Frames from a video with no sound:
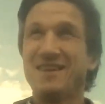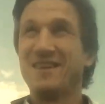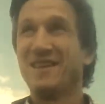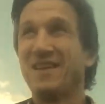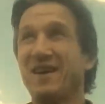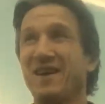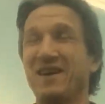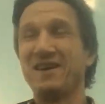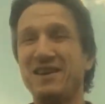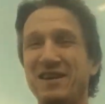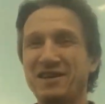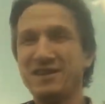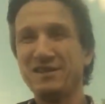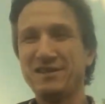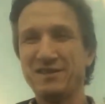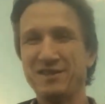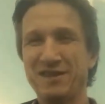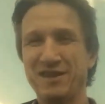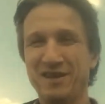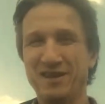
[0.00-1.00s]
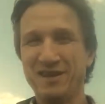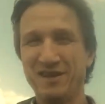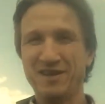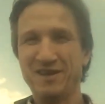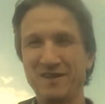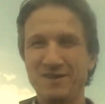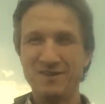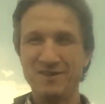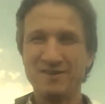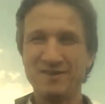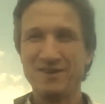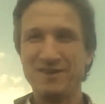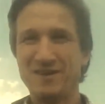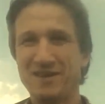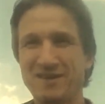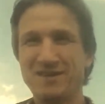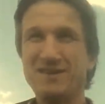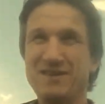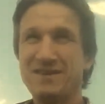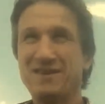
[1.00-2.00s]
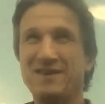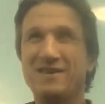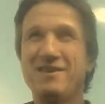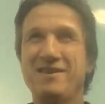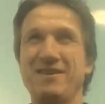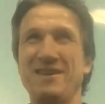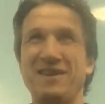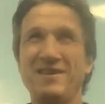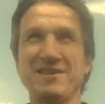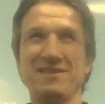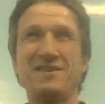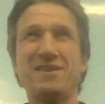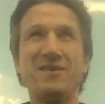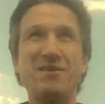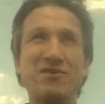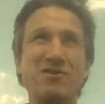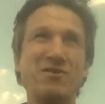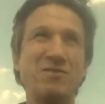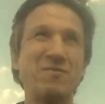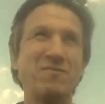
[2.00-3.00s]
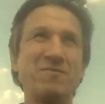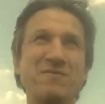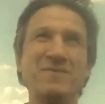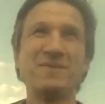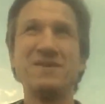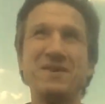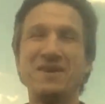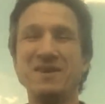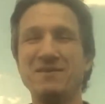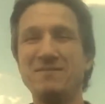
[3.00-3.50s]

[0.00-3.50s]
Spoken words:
I guess that's the norm in